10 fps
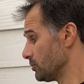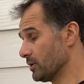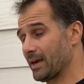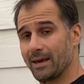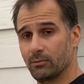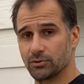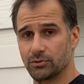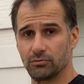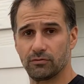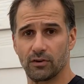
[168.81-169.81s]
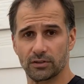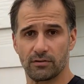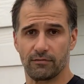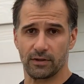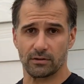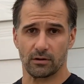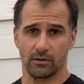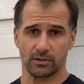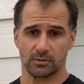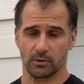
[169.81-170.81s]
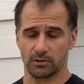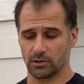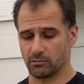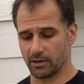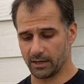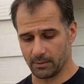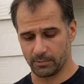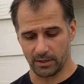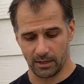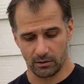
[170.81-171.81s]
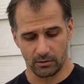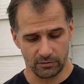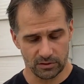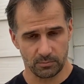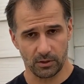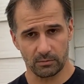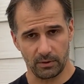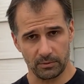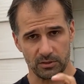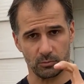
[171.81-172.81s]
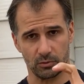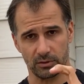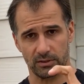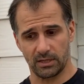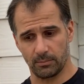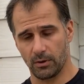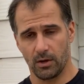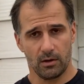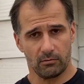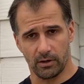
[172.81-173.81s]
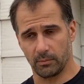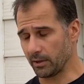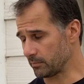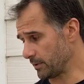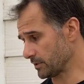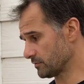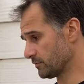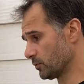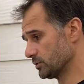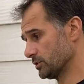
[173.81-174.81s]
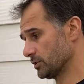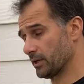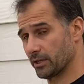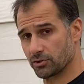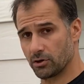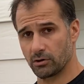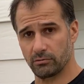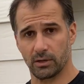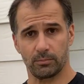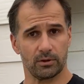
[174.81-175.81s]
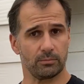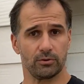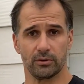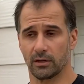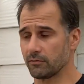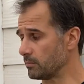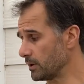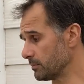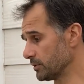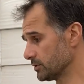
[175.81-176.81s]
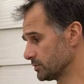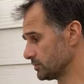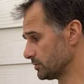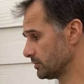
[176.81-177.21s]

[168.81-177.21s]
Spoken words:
You can also do fast feet on the spot. So you're running up and down over a spot, maybe a small little step, running backs and forwards. So it's going to get your heart rate up. You're going to be doing that for about a minute or two.